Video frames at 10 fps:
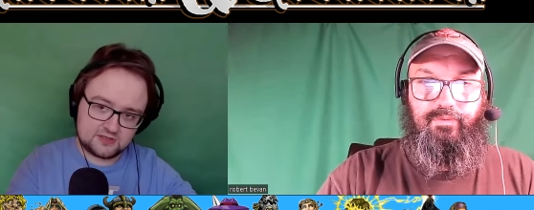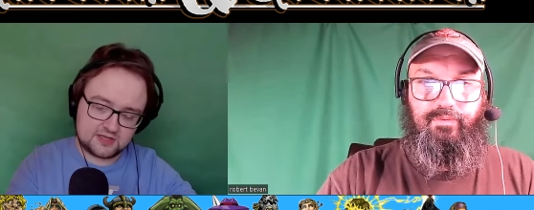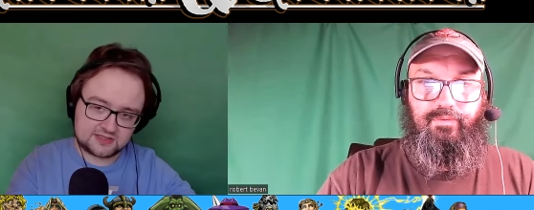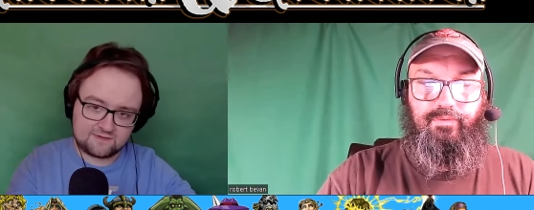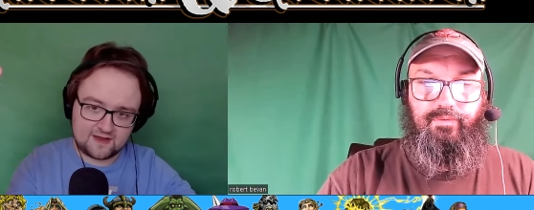
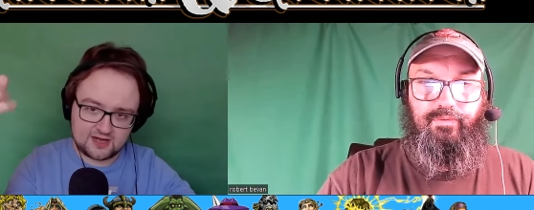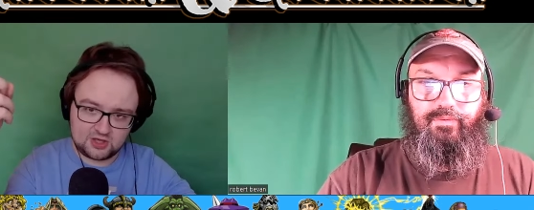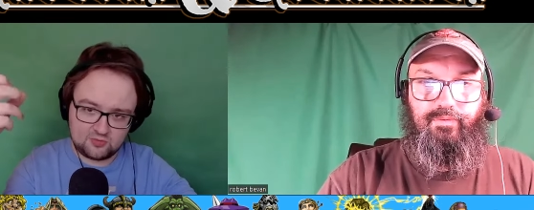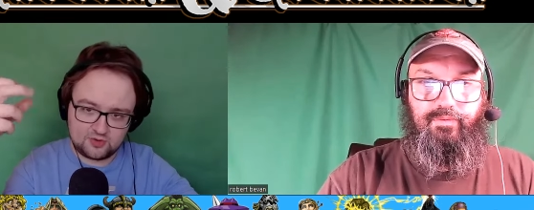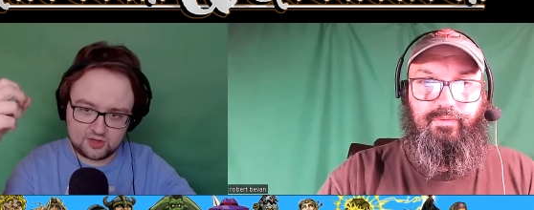Speaker 1: that's defending
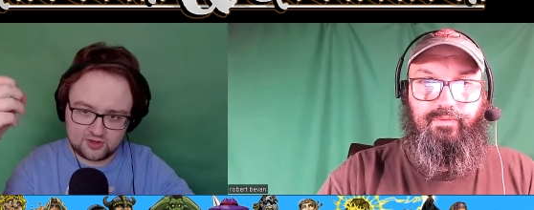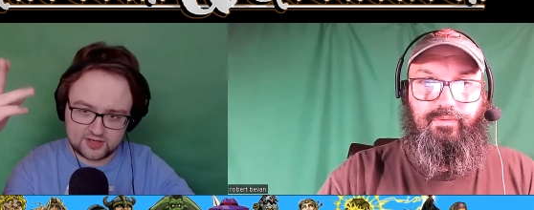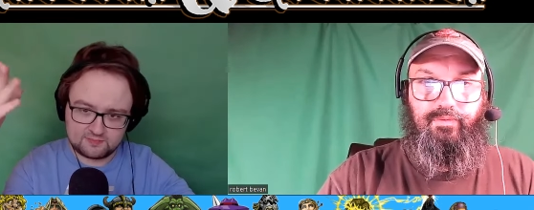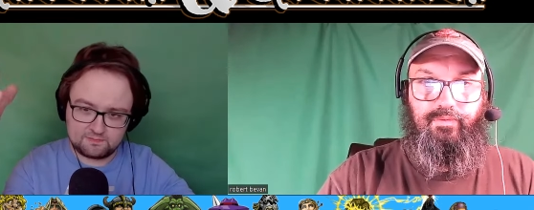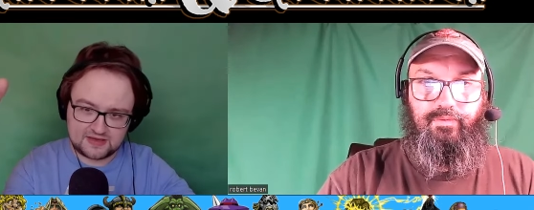you, and you're
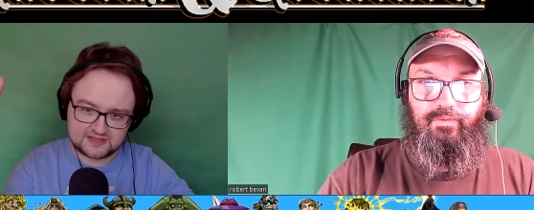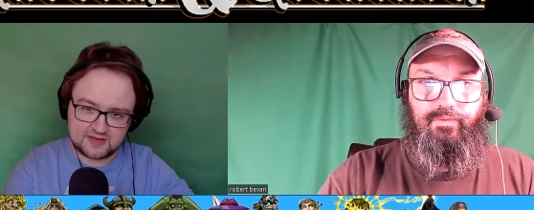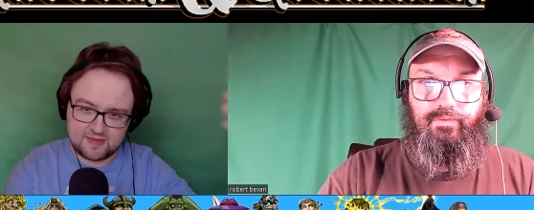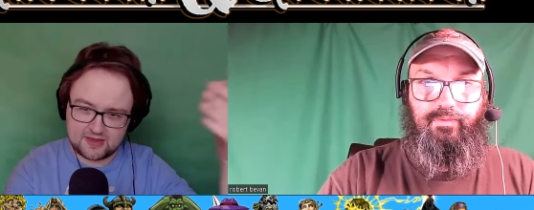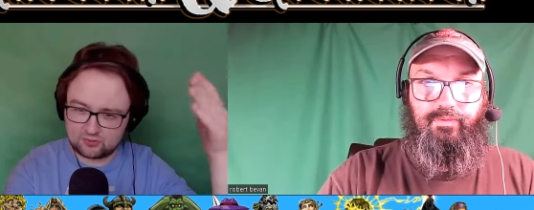like basically
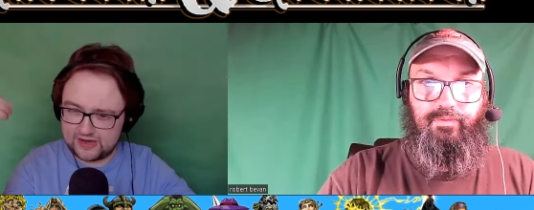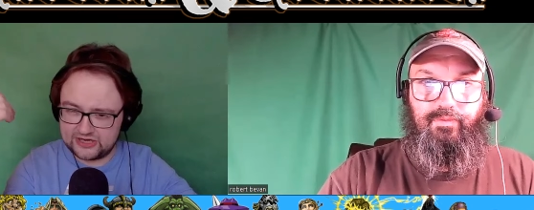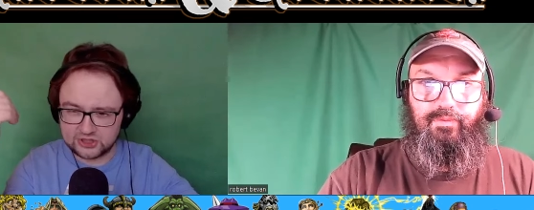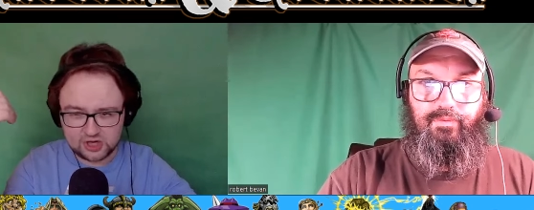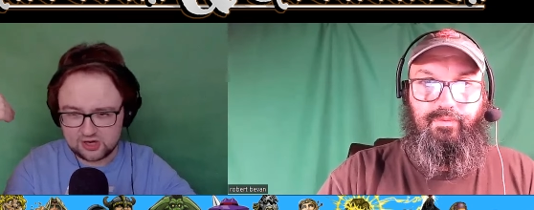a metal
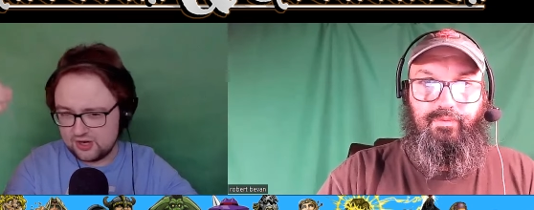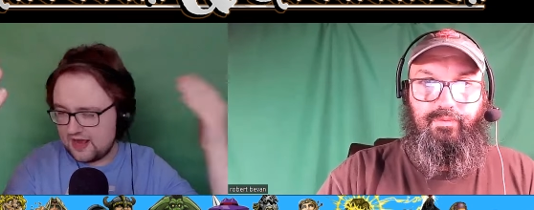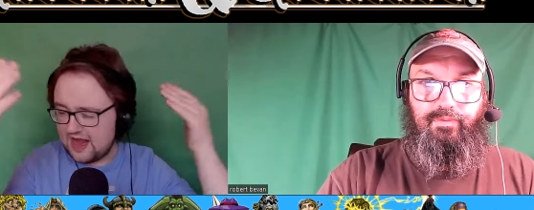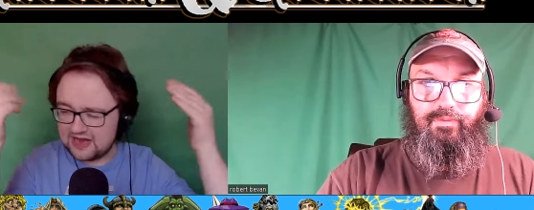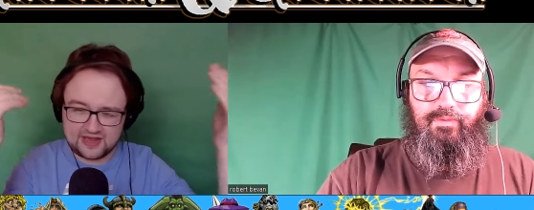ranger.
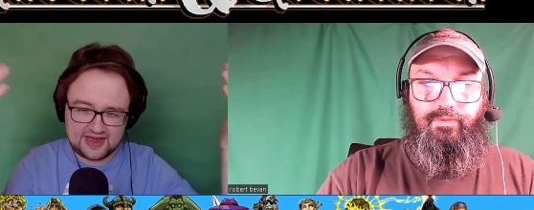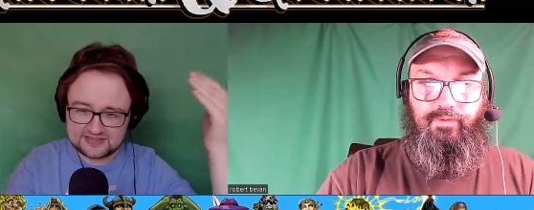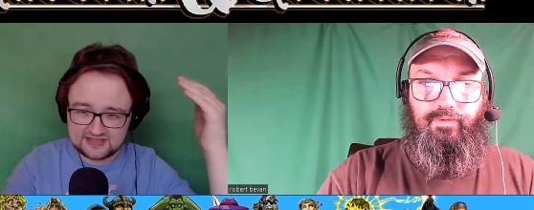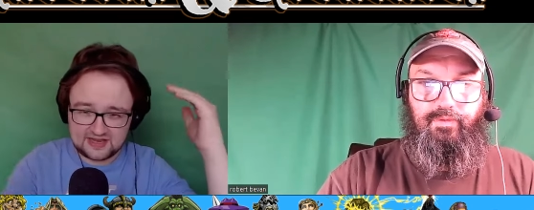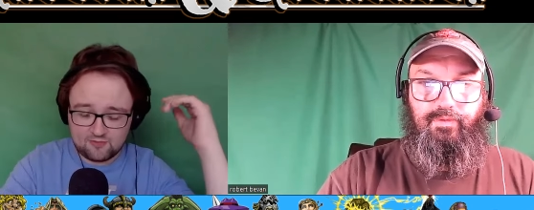I could kind
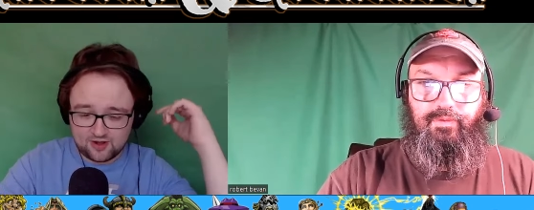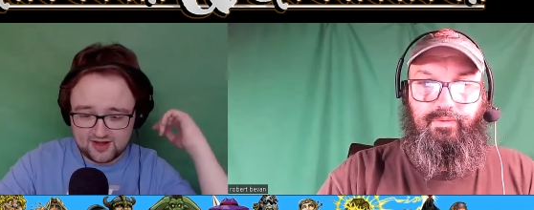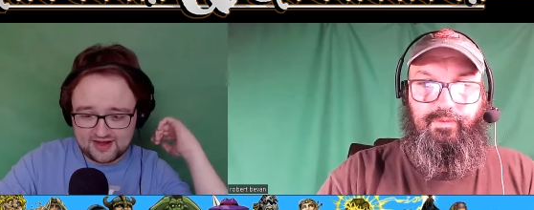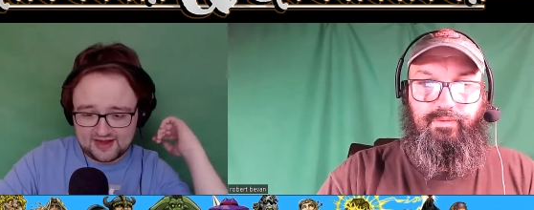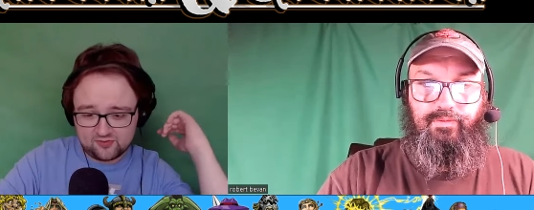of see that
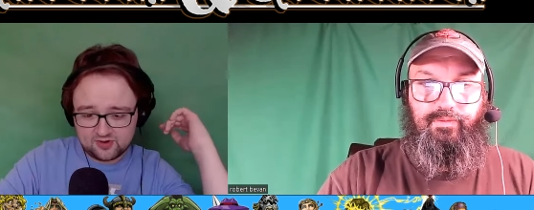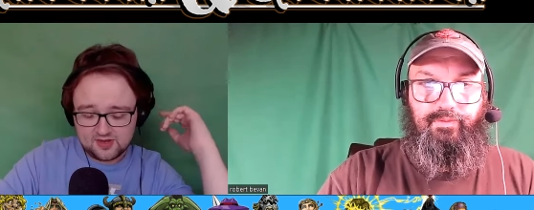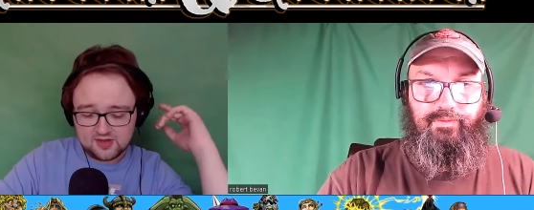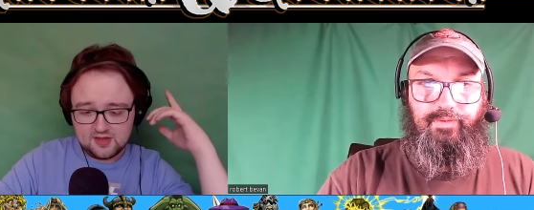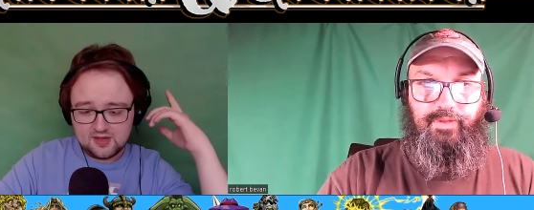working out. Hmm.
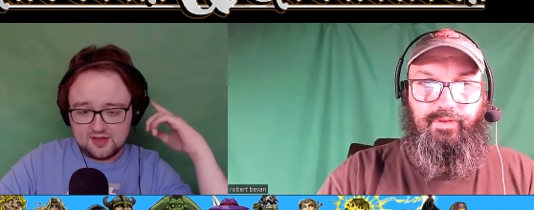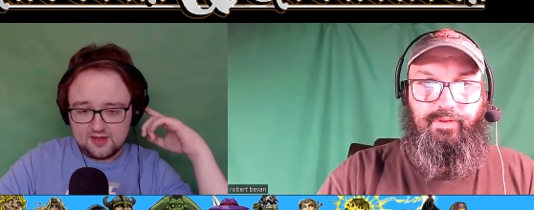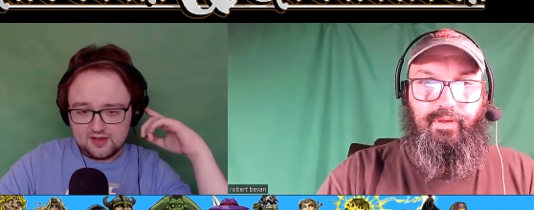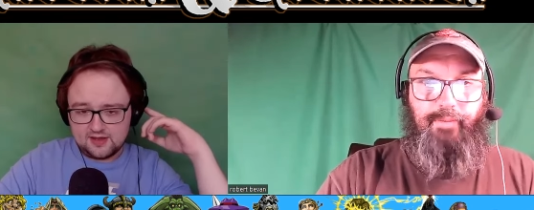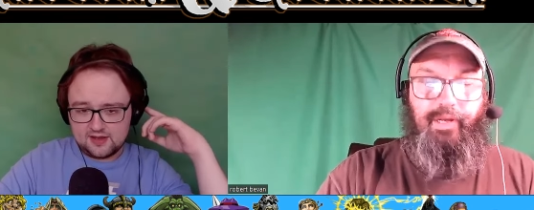
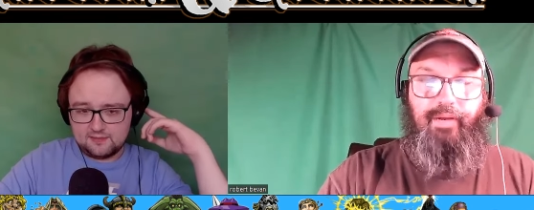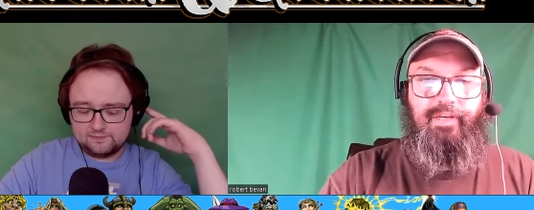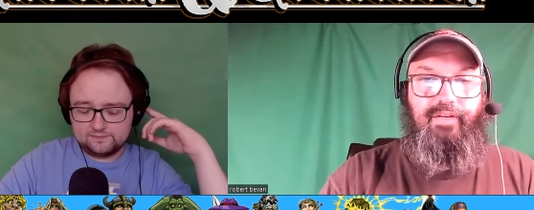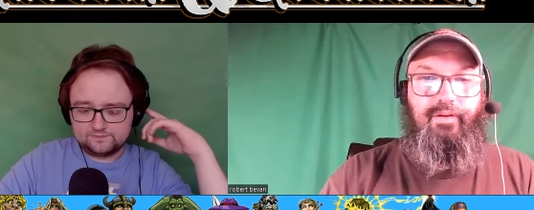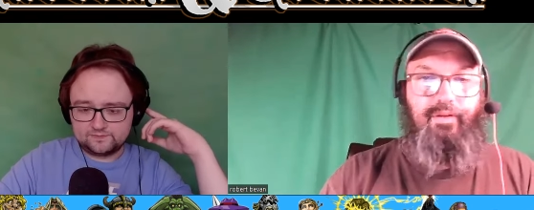Um,
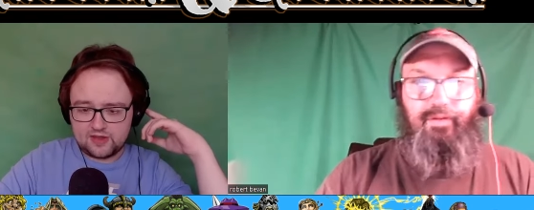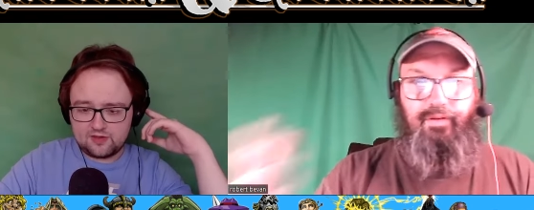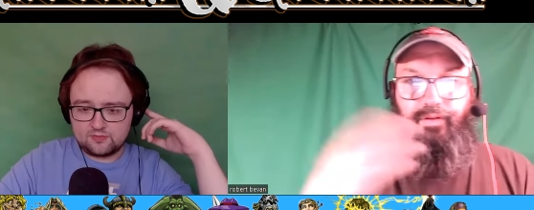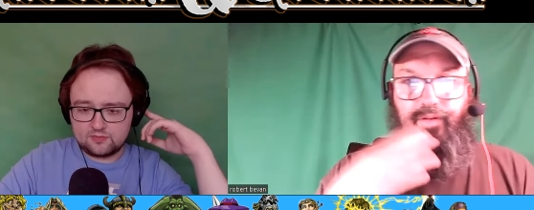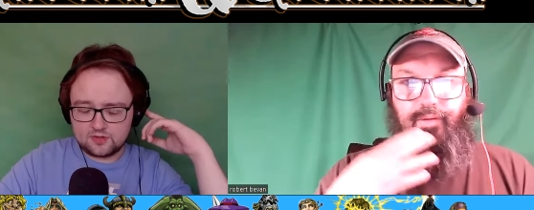but I mean
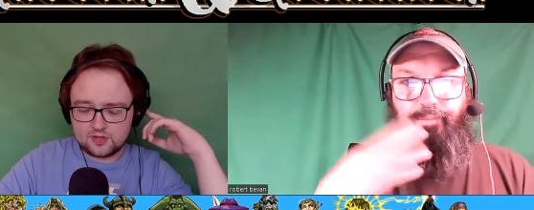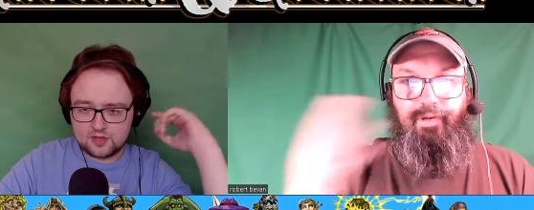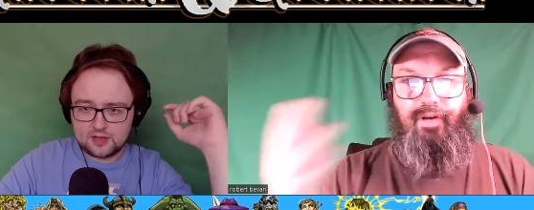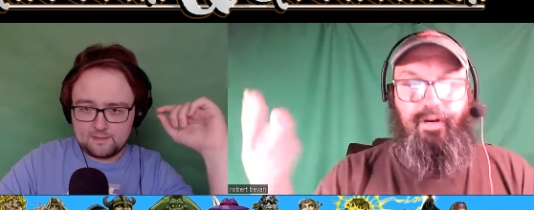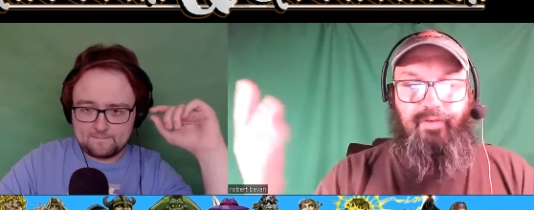
Speaker 2: now.
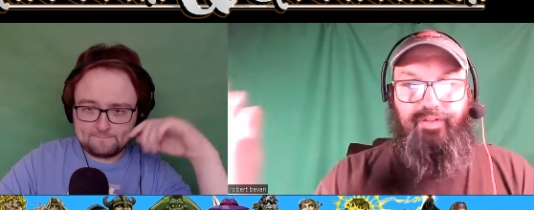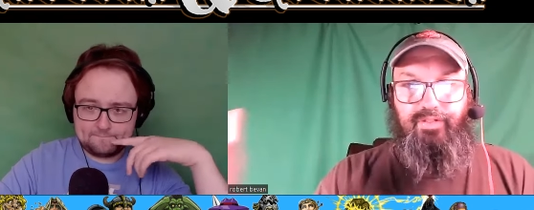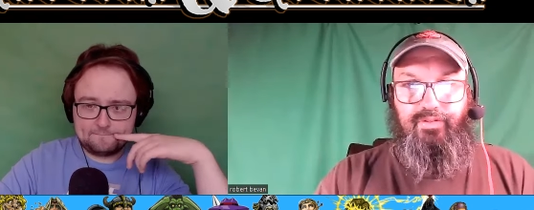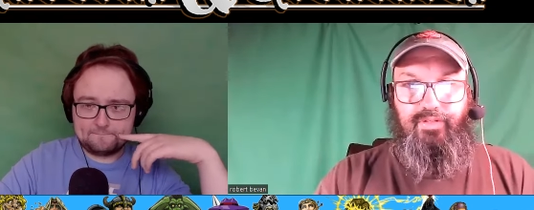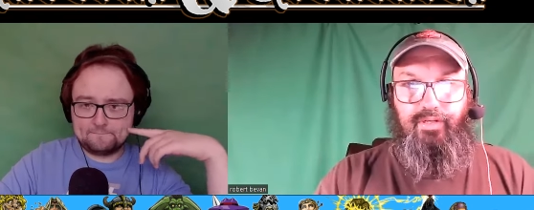But
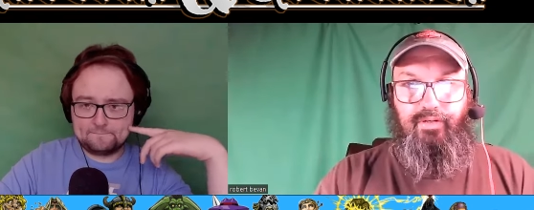artificers